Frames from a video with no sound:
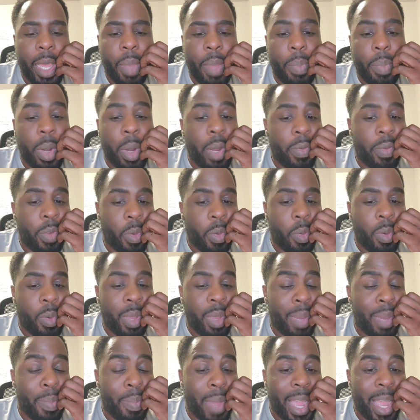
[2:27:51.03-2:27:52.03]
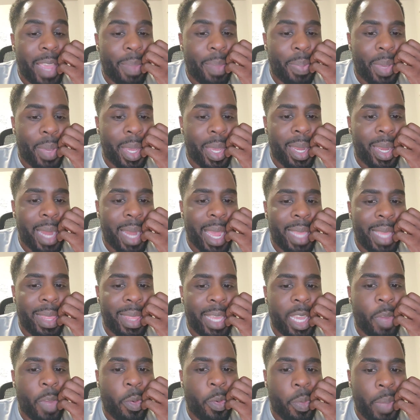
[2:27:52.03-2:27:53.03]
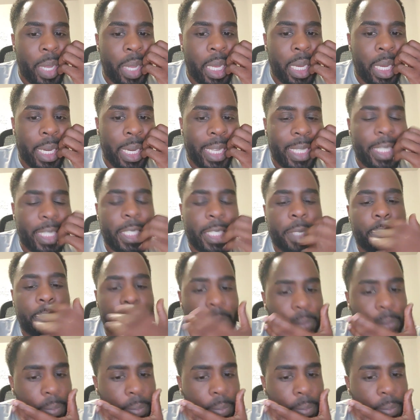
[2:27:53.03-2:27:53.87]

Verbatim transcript: But if you in my opinion, I think it would be clinics.